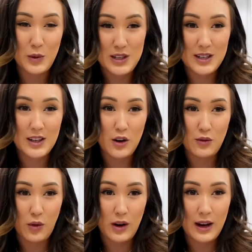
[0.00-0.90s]
We did go
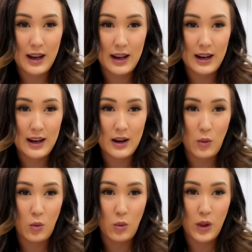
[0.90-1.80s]
for a
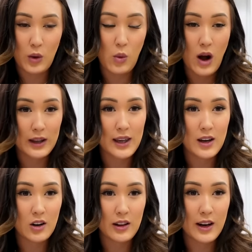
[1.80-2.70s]
little walkie
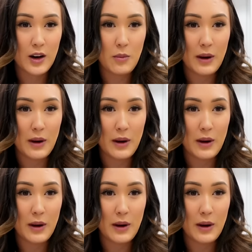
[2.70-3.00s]
earlier,